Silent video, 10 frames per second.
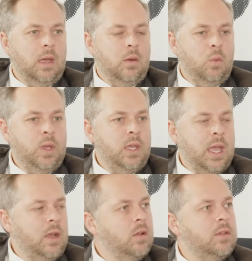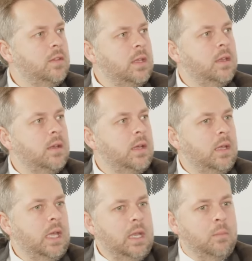We cannot think
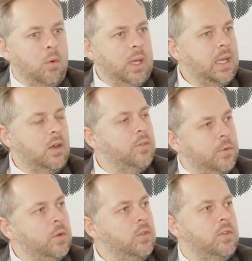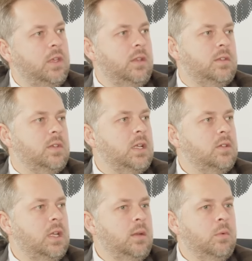anymore, we cannot afford to think in this
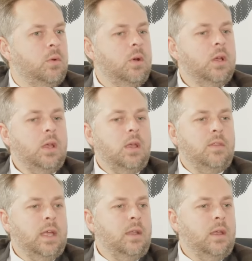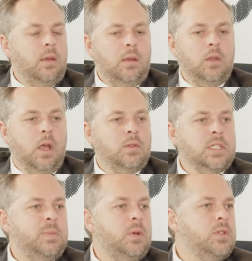country anymore that, you know,
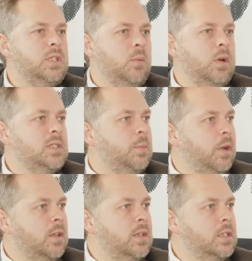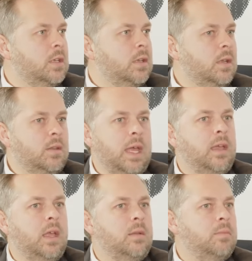just because someone is a politician, they
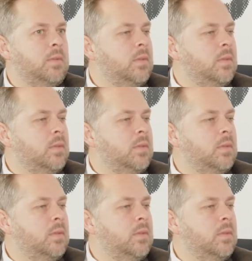can